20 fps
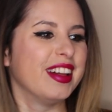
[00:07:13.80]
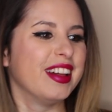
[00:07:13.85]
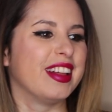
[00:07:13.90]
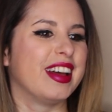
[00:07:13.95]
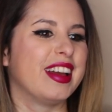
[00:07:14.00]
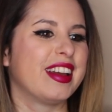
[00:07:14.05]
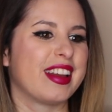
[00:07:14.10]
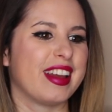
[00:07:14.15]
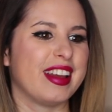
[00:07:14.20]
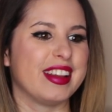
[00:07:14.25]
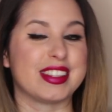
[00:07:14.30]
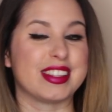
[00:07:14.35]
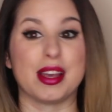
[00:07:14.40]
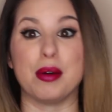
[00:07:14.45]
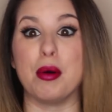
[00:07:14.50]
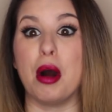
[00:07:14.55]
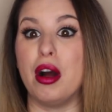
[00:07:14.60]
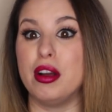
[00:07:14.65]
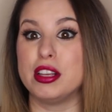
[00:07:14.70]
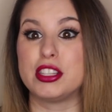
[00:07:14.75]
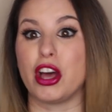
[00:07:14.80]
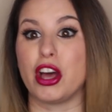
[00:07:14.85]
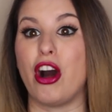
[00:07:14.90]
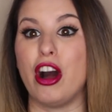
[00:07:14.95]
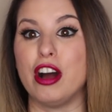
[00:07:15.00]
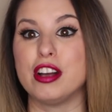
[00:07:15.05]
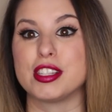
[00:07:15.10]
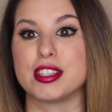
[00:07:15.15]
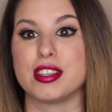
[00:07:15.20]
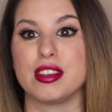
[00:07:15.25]
like, it's, a, it's
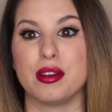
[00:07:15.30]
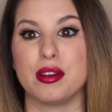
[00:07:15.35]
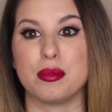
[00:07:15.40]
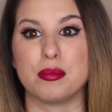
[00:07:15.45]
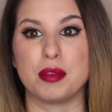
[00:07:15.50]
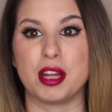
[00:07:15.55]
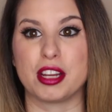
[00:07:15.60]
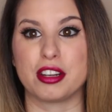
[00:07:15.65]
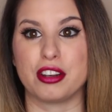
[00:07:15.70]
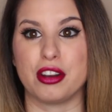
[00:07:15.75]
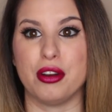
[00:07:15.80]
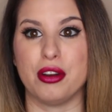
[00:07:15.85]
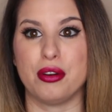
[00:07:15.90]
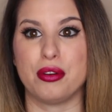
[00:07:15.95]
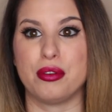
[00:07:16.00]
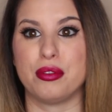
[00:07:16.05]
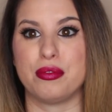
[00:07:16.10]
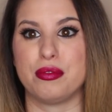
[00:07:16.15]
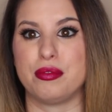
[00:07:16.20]
awesome. Like, no,